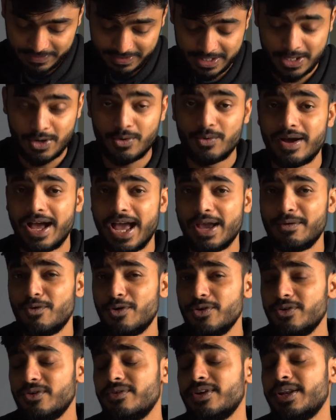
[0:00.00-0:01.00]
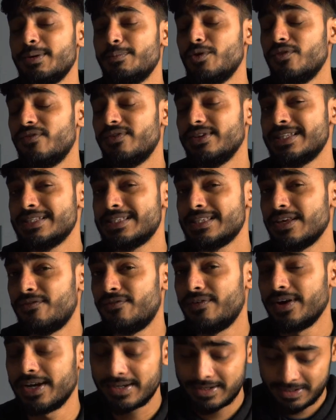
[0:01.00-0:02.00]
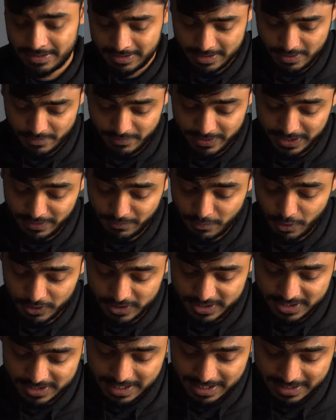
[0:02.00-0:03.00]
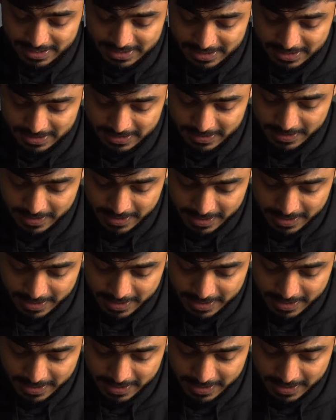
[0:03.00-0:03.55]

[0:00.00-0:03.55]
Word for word: Now I want to remove this effect where the water starts.